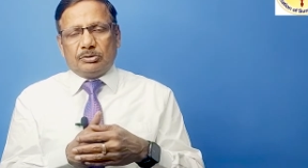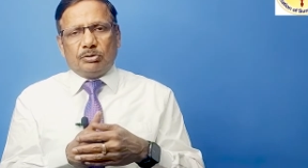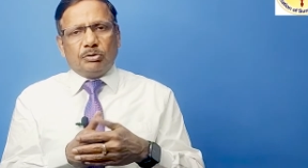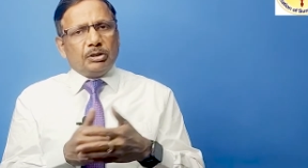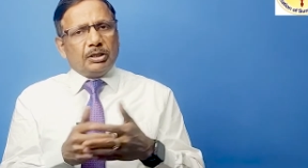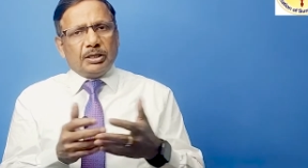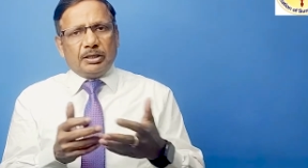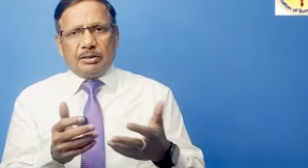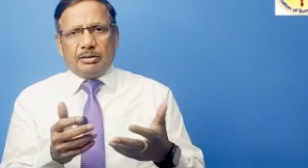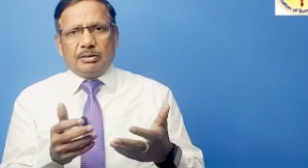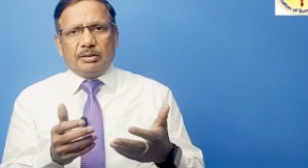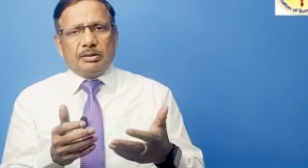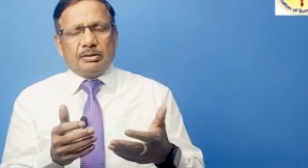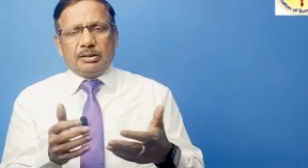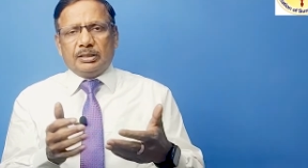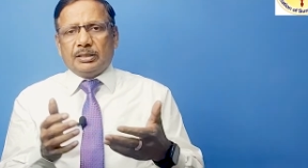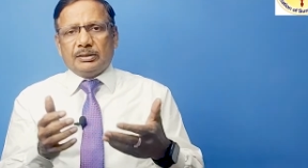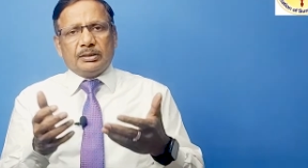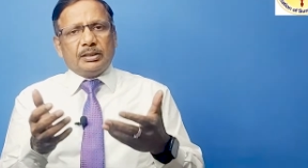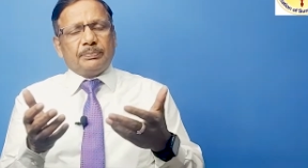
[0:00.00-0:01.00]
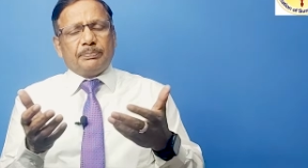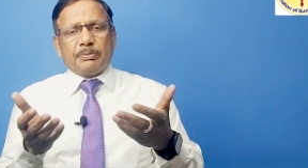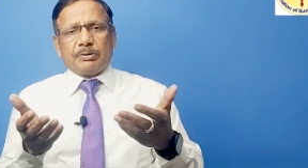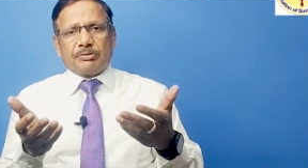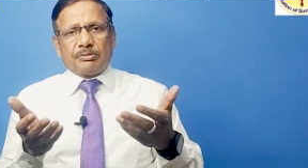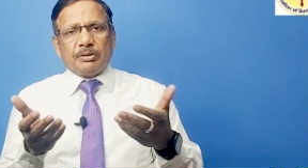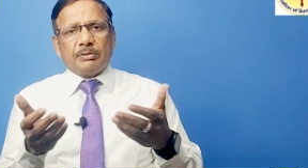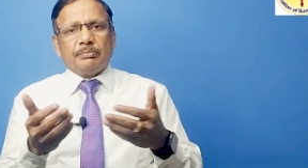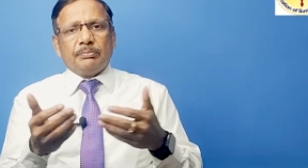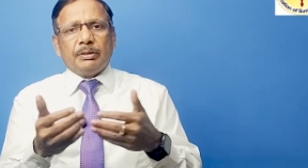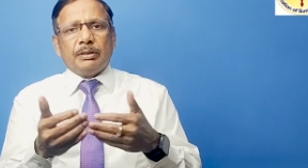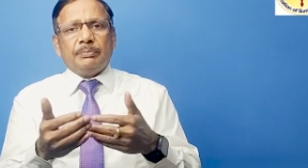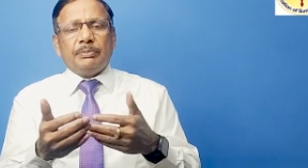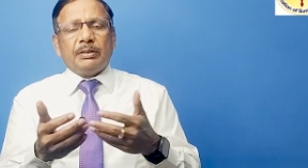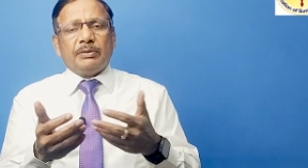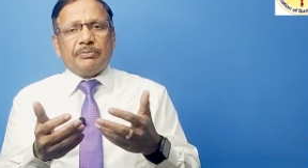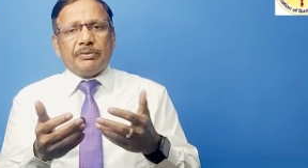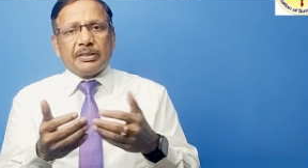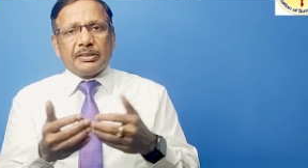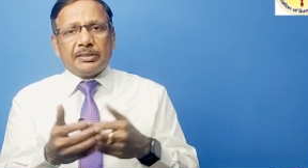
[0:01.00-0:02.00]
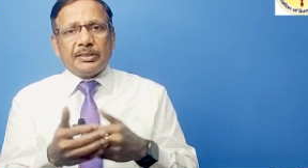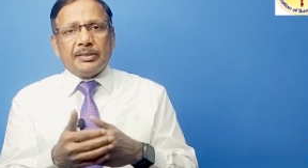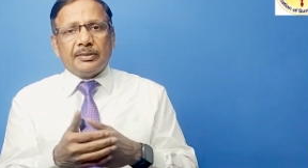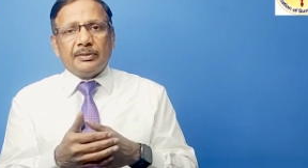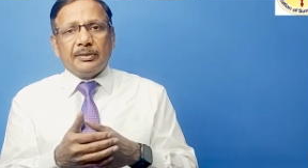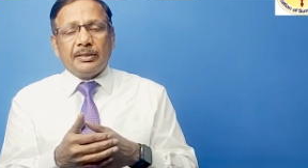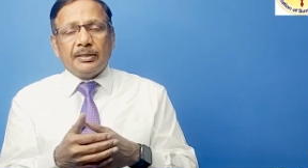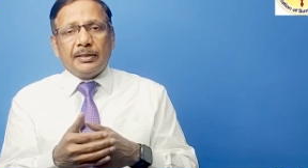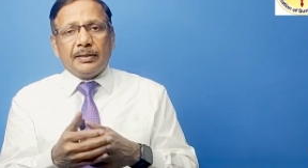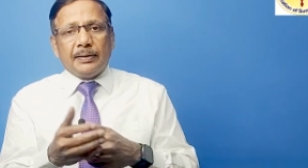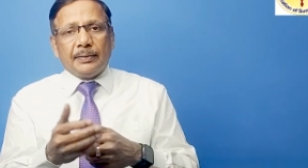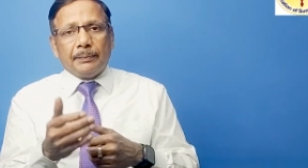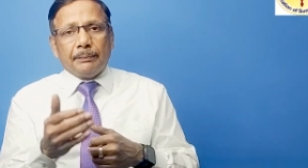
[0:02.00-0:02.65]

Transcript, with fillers: Okay, the other person may be affected.